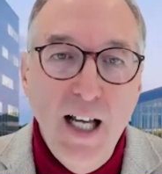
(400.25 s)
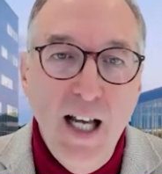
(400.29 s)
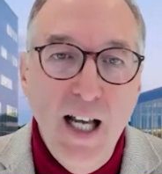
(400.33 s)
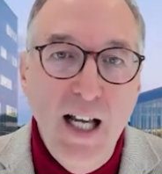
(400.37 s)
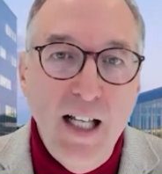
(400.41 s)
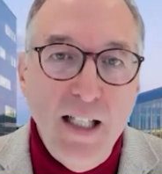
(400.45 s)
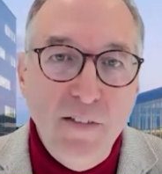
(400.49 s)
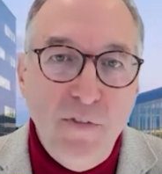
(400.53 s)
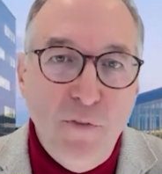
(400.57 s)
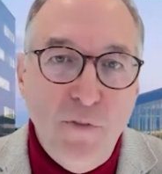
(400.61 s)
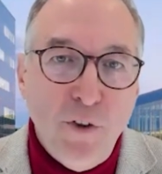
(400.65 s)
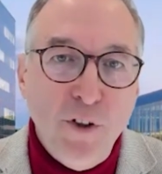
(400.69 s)

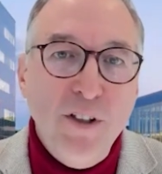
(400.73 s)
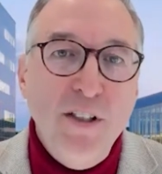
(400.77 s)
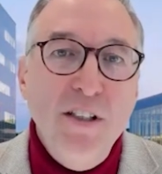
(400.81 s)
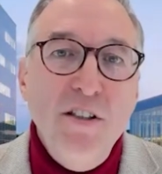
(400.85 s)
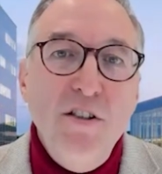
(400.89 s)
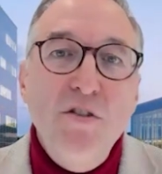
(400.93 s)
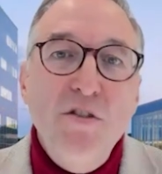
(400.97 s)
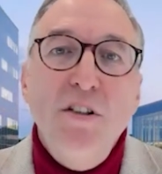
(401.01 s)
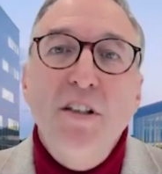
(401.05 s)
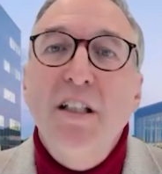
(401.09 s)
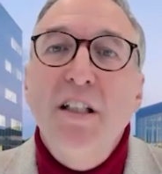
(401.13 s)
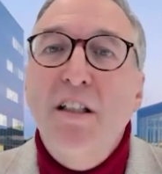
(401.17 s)
And for
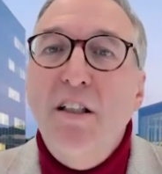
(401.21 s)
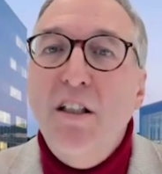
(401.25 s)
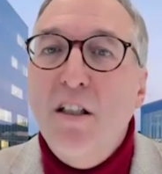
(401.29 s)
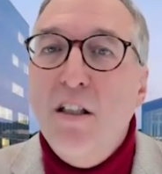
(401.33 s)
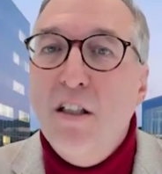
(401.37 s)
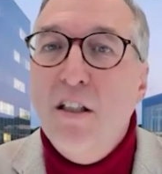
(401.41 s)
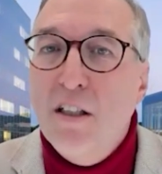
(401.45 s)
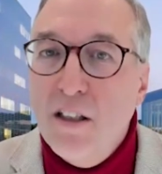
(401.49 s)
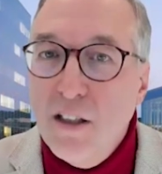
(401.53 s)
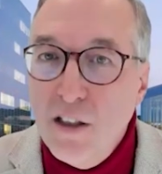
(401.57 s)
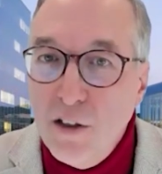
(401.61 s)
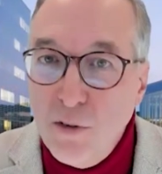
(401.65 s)
this, you need
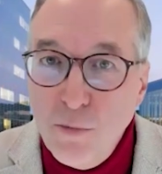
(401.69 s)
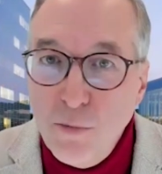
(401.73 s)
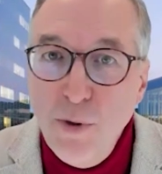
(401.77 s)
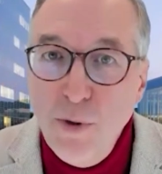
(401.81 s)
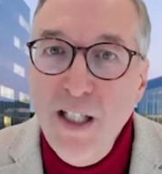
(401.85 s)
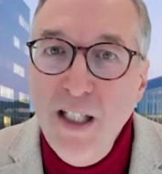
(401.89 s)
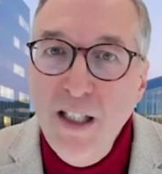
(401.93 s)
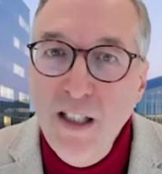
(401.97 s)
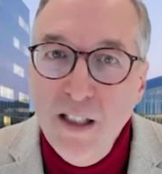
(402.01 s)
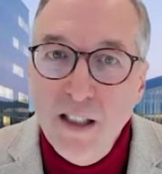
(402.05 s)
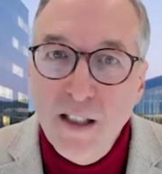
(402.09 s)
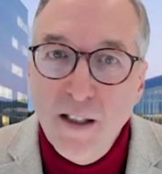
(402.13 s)

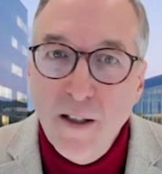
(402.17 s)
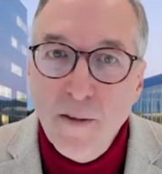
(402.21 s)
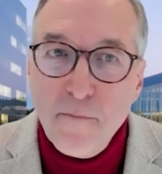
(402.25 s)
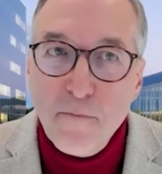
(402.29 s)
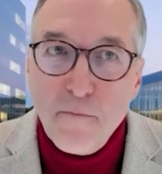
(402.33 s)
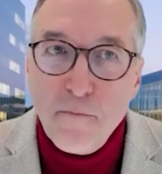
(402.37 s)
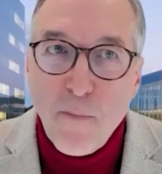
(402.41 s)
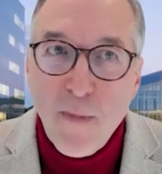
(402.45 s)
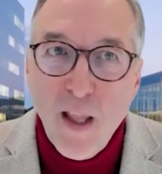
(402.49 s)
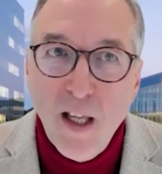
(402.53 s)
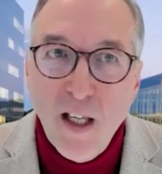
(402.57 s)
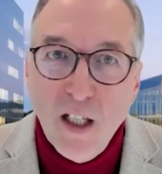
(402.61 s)
real
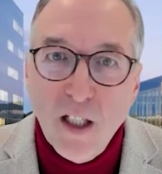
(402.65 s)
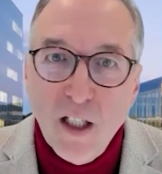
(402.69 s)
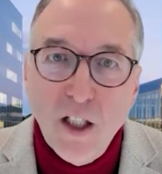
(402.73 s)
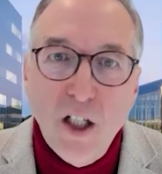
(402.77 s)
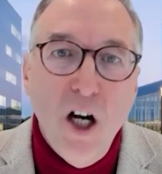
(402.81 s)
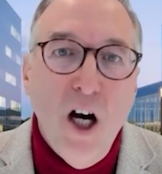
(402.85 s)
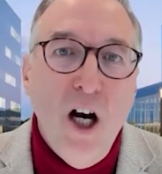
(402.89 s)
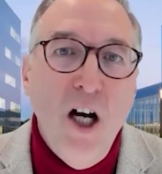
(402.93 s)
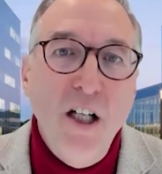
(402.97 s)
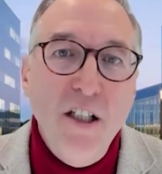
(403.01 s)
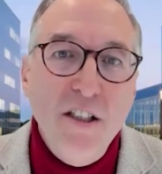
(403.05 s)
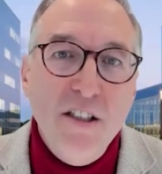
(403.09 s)

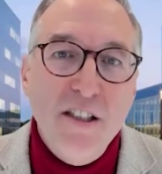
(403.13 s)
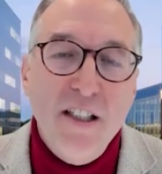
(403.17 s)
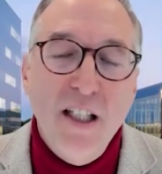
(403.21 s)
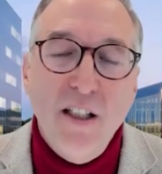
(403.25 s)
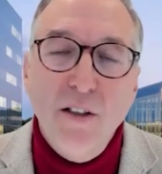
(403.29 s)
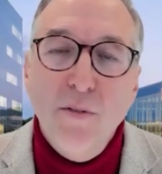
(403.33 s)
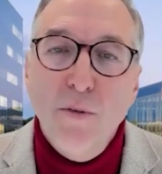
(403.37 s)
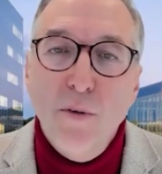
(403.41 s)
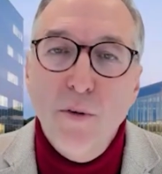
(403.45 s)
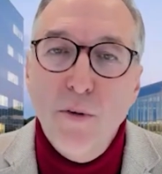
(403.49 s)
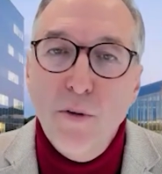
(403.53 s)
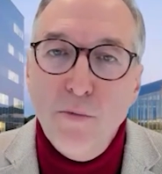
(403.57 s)
costs
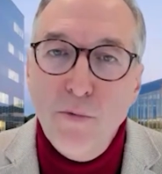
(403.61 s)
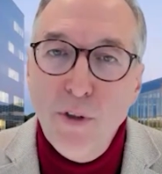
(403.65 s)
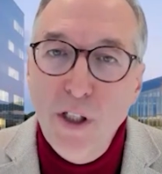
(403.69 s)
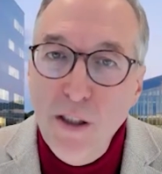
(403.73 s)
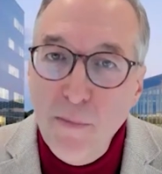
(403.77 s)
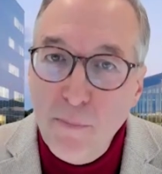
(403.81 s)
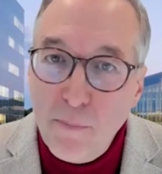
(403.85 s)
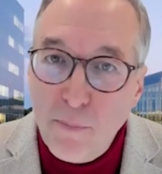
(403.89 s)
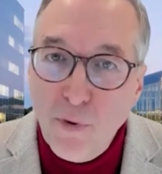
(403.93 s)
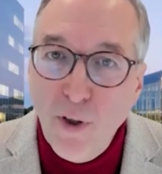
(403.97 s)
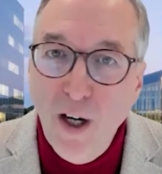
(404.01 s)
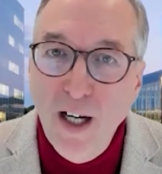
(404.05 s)
and real
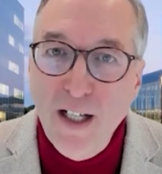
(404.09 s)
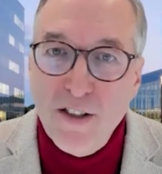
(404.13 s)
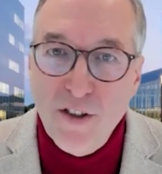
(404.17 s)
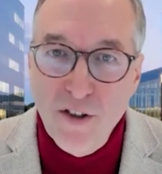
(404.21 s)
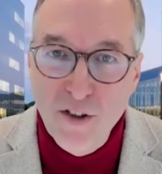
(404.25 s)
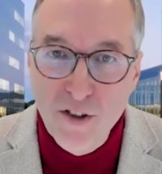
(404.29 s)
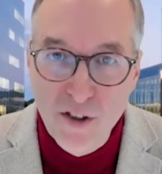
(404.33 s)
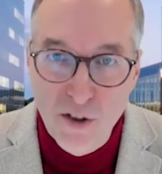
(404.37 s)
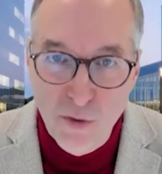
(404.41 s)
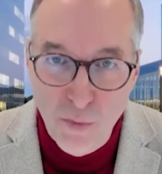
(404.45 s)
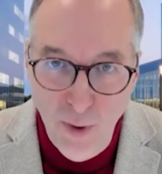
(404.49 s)
prices.